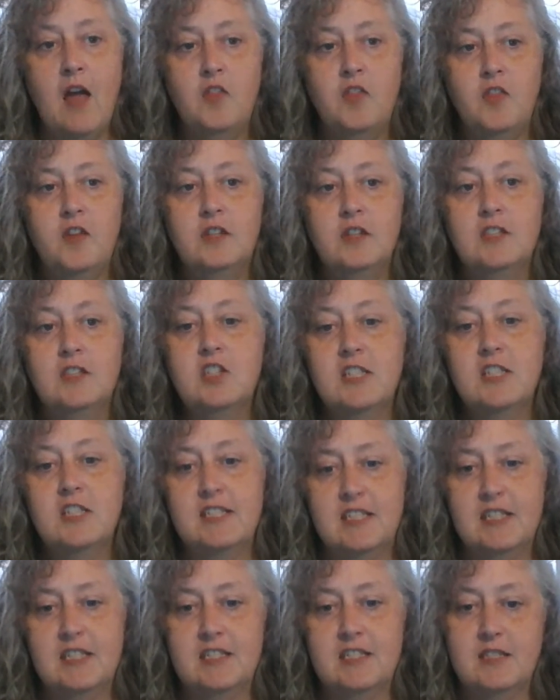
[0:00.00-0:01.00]
the
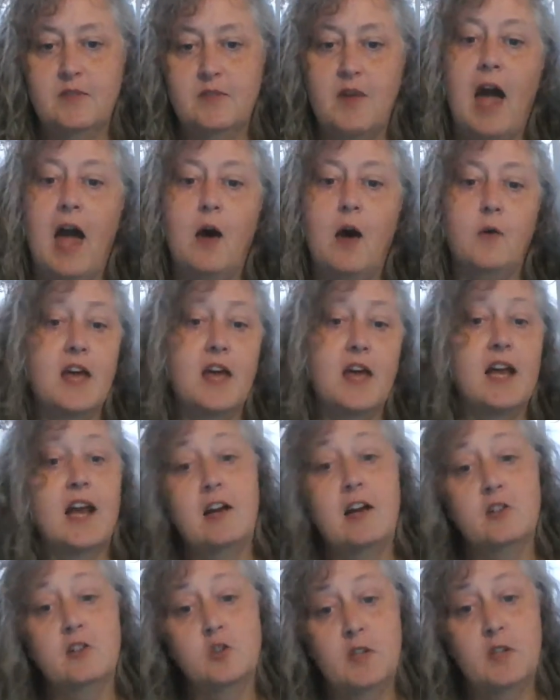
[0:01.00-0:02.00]
logistics of how that
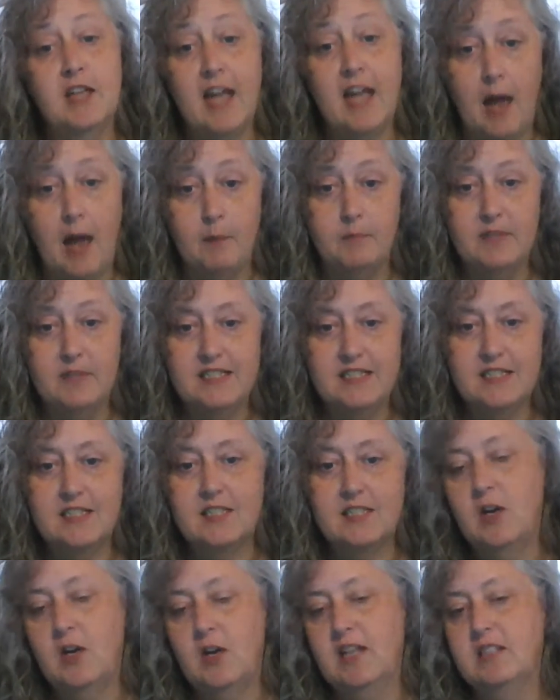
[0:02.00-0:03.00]
actually happens,
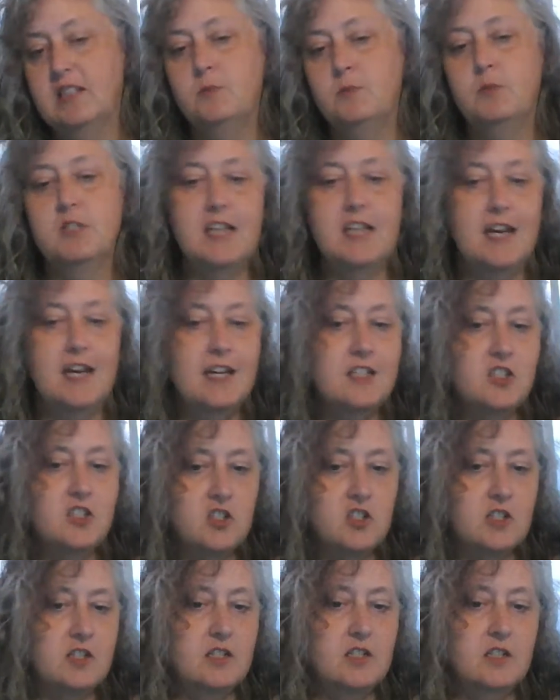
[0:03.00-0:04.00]

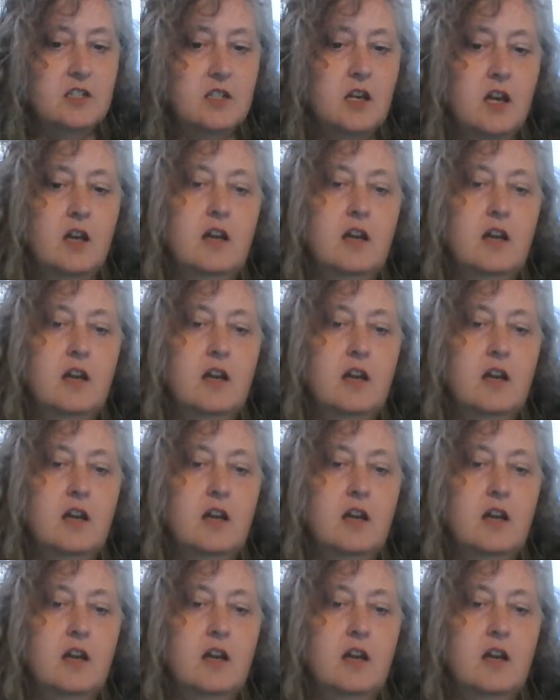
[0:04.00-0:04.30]
transportation,